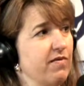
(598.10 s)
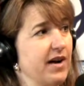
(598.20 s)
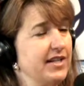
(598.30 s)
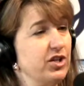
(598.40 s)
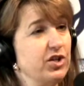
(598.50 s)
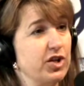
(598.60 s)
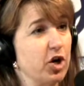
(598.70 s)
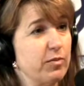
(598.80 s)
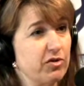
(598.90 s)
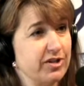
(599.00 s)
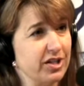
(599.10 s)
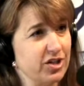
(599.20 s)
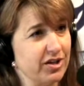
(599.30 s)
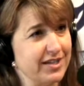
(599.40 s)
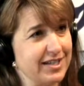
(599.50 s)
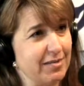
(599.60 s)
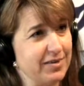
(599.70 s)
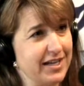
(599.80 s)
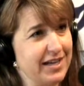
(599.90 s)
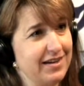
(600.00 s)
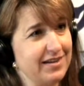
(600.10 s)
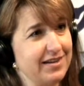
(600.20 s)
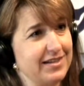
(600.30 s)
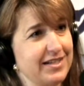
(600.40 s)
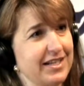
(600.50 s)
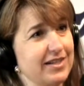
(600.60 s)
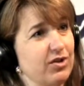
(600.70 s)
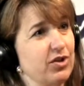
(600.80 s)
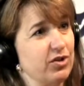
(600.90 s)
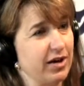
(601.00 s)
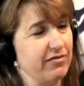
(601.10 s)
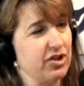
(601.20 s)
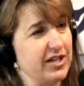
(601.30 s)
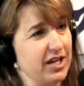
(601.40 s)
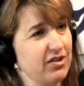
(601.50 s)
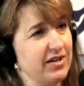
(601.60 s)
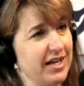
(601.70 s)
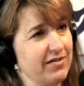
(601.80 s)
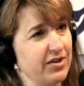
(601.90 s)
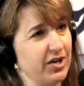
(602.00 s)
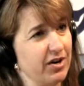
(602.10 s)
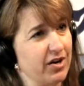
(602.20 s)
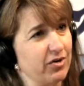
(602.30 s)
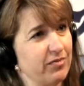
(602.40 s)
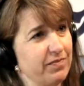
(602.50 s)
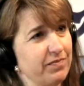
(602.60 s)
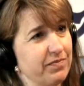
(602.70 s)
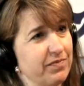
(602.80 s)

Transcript: find a good homeowner's insurance company to get the good coverage that you need for your home,